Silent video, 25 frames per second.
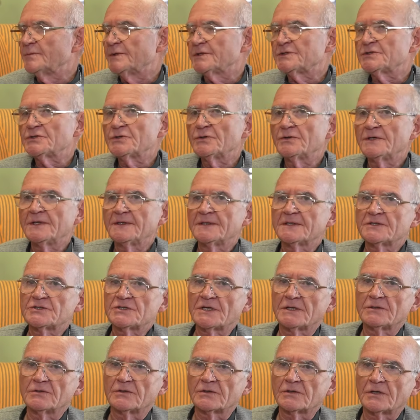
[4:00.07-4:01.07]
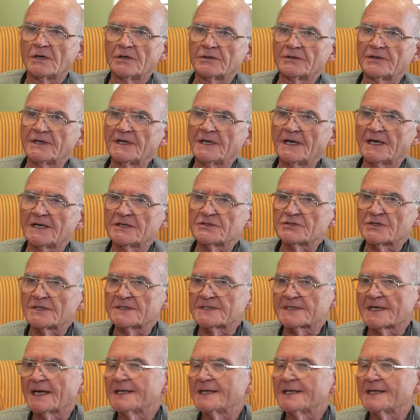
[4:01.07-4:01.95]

but during the general congregations,